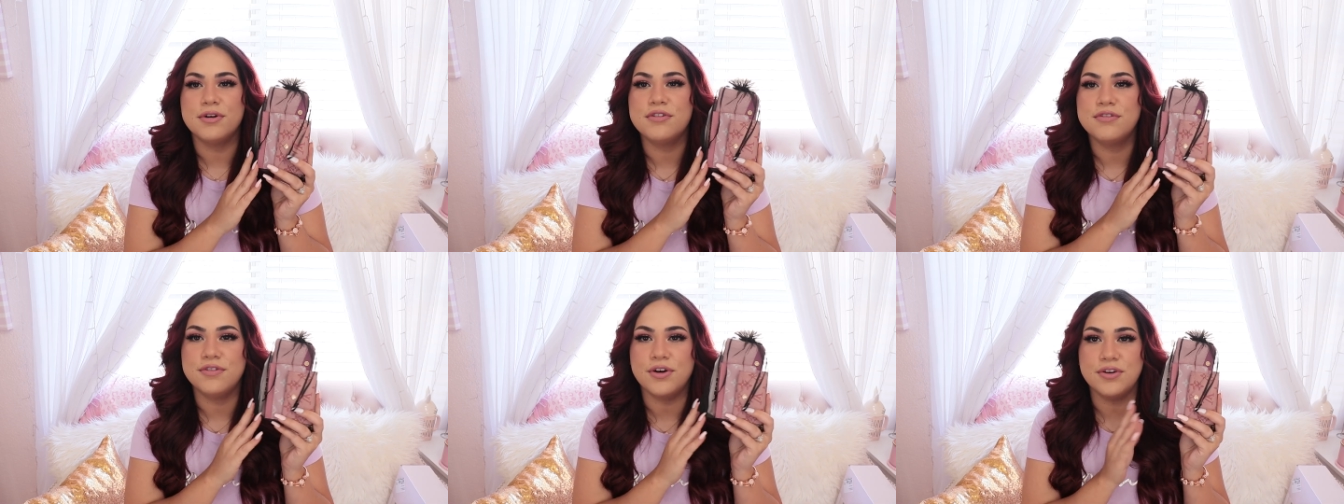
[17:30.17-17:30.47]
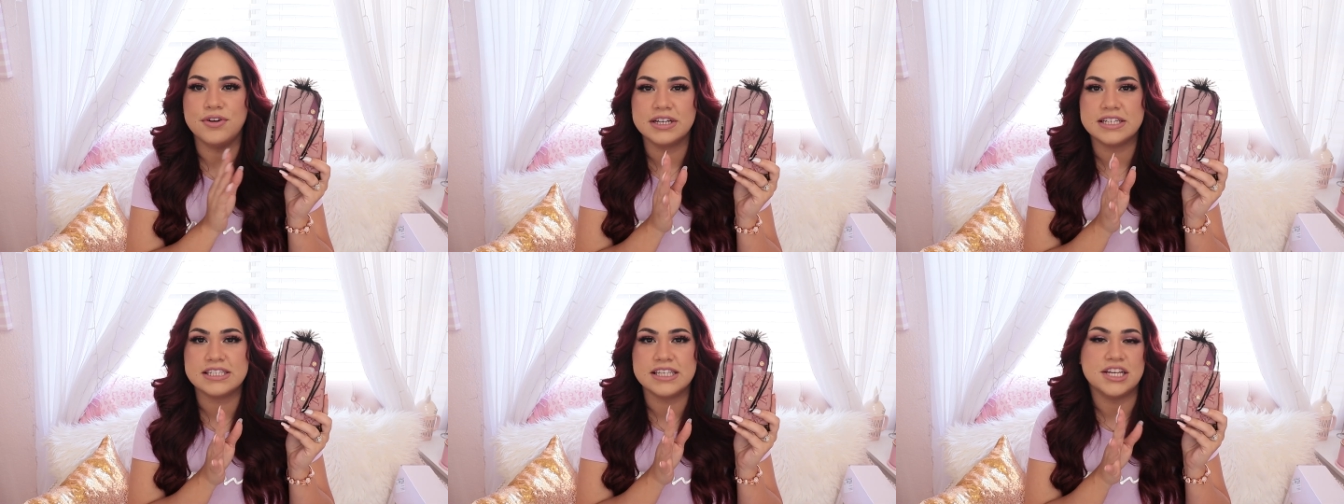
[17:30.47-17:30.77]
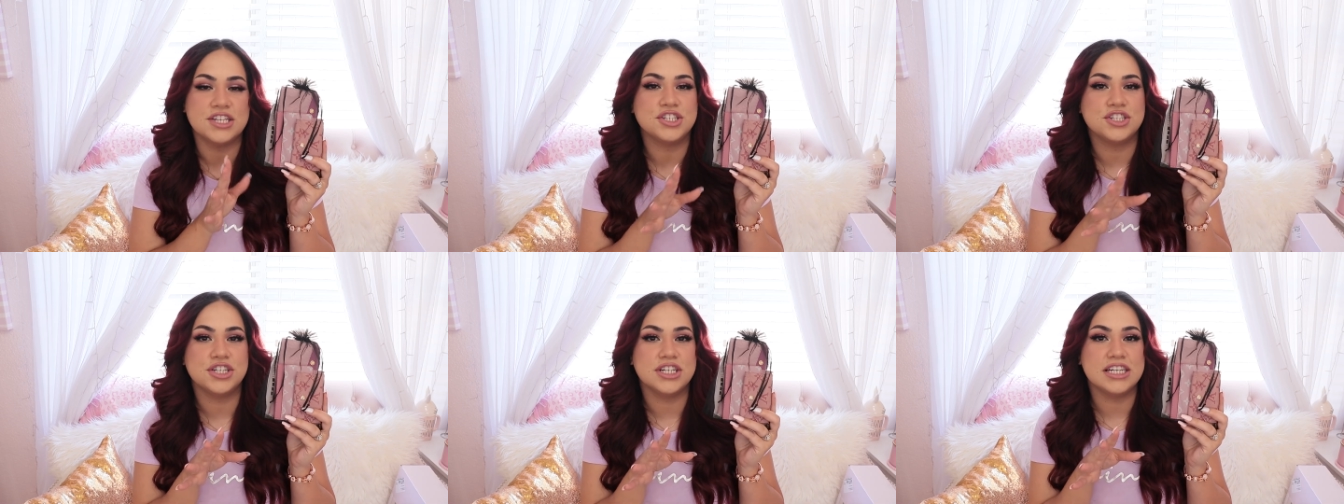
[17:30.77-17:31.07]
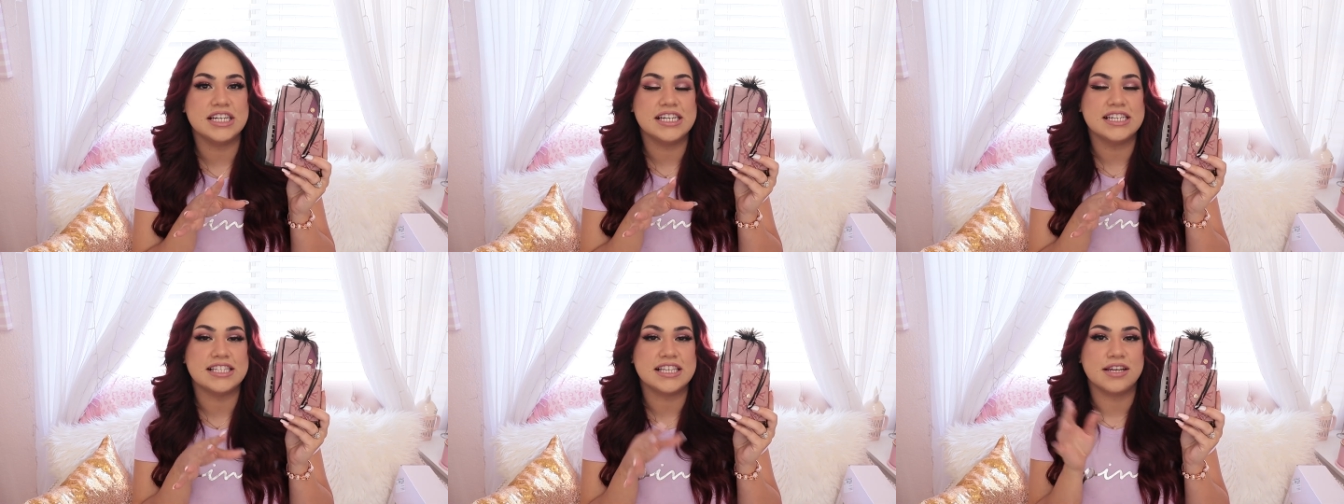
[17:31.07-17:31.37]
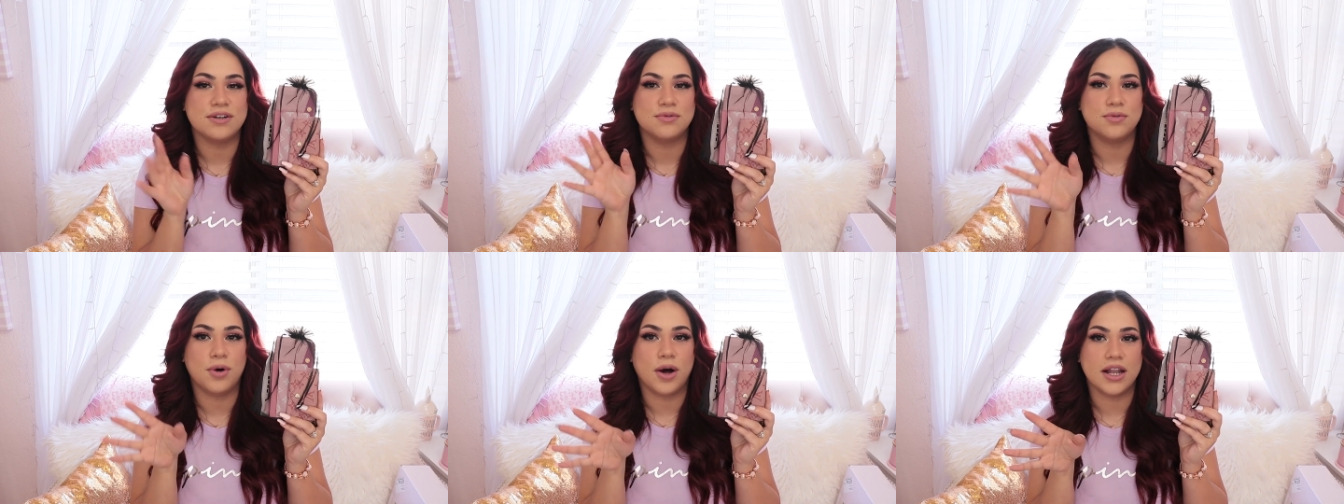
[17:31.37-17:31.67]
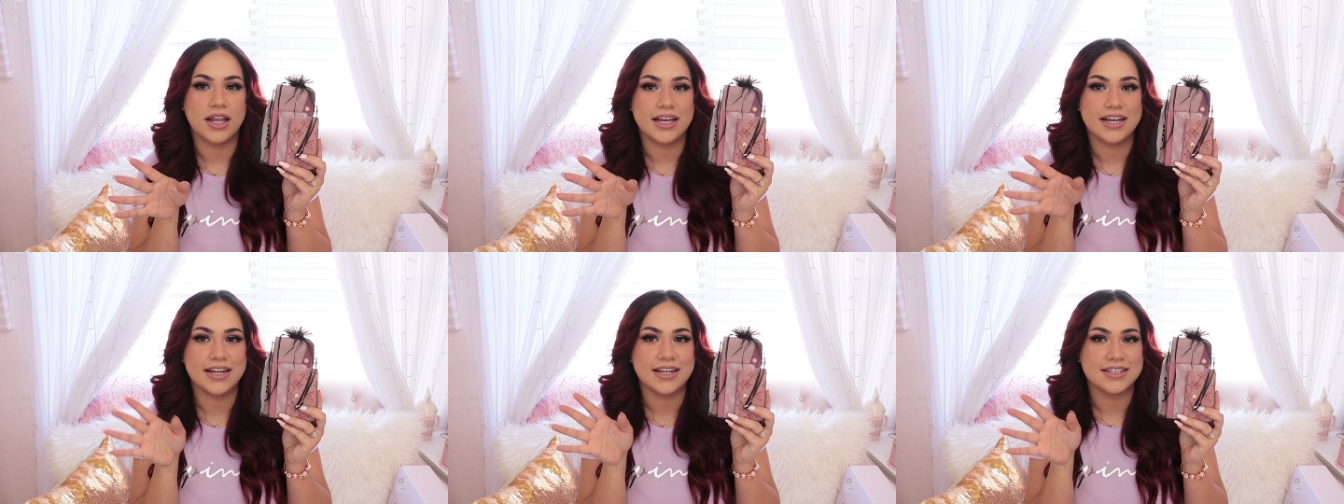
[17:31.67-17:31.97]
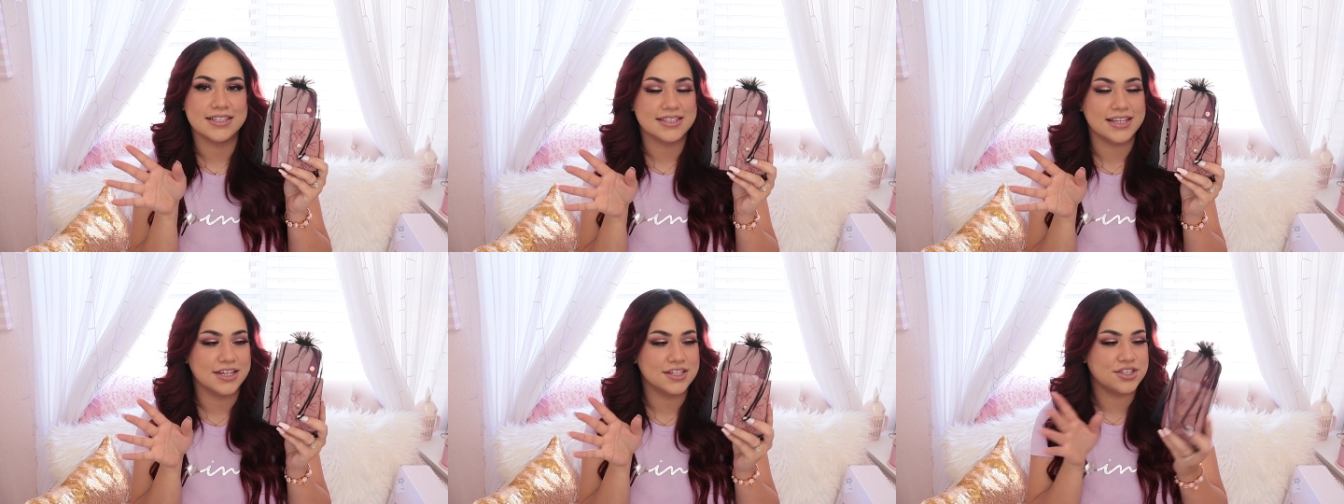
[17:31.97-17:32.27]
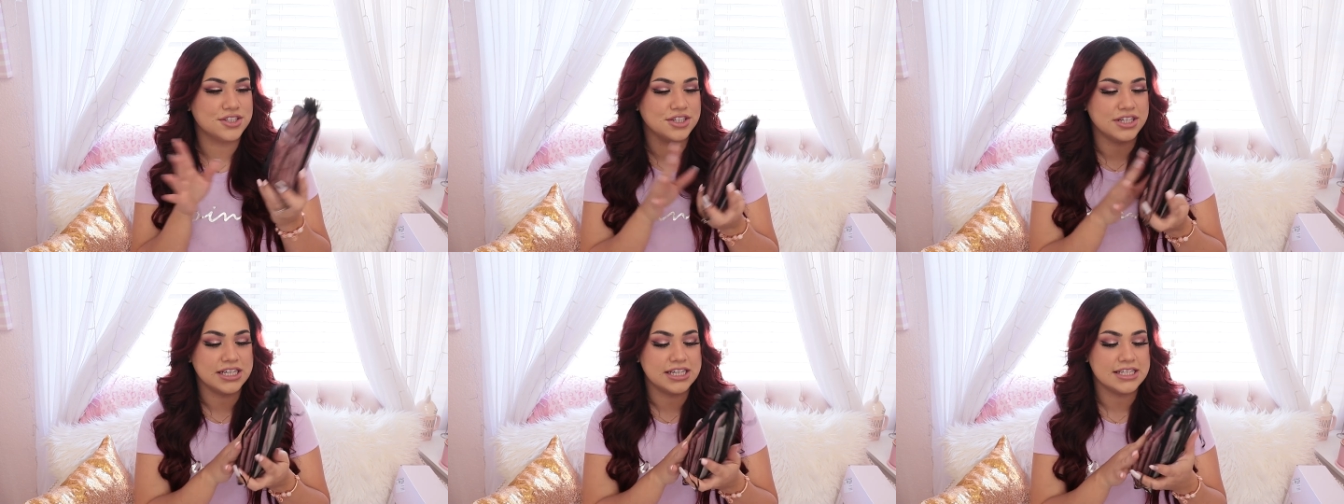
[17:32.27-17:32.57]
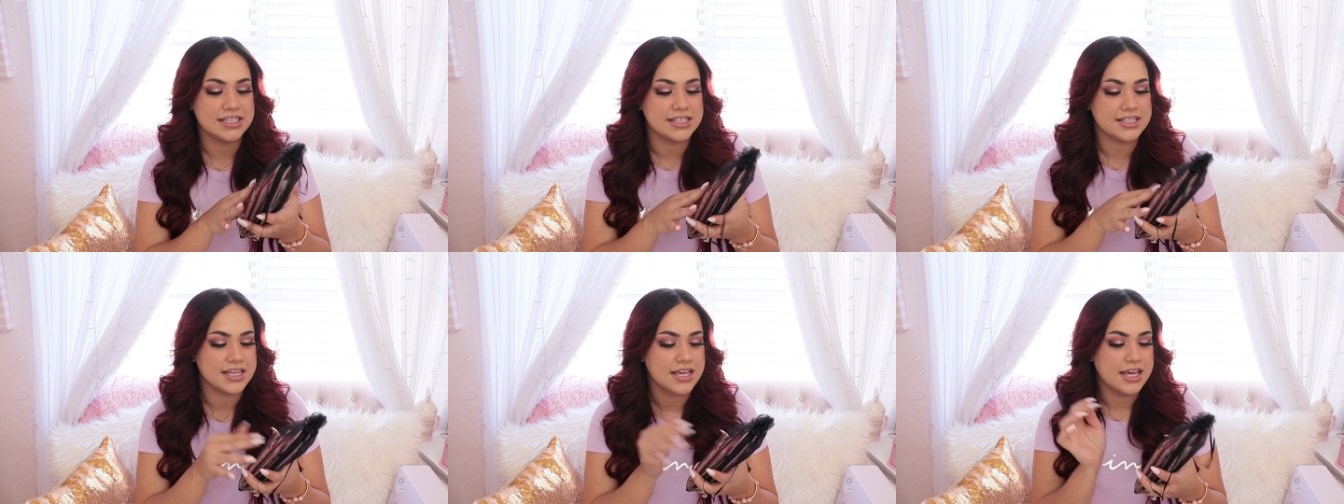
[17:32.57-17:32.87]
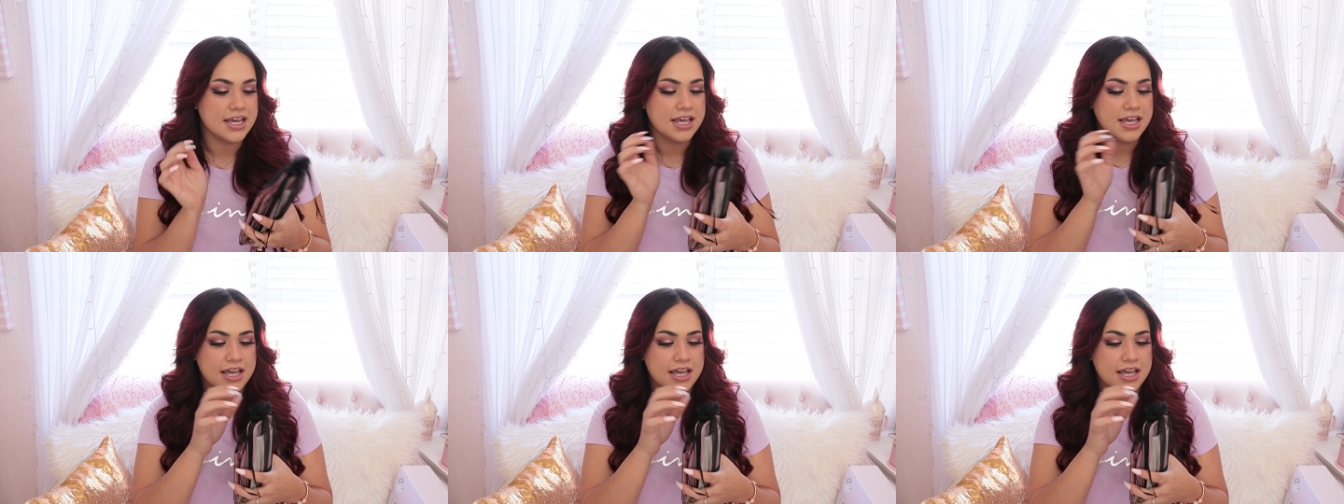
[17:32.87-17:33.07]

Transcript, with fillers: phone accessories and wallet accessories.